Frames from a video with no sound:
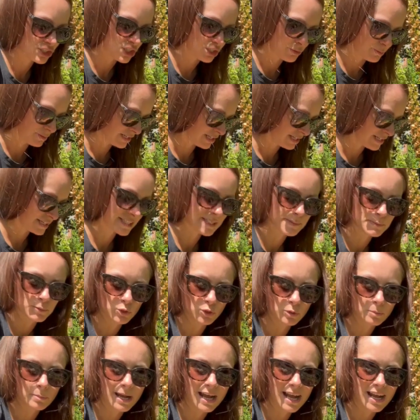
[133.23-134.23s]
doing a
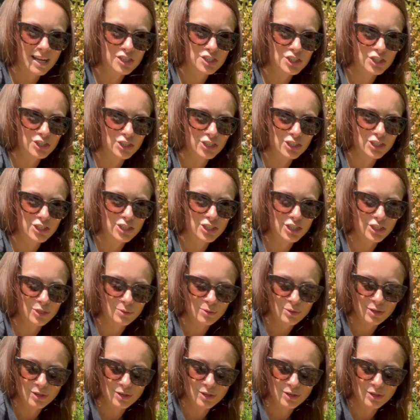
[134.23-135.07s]
small patch just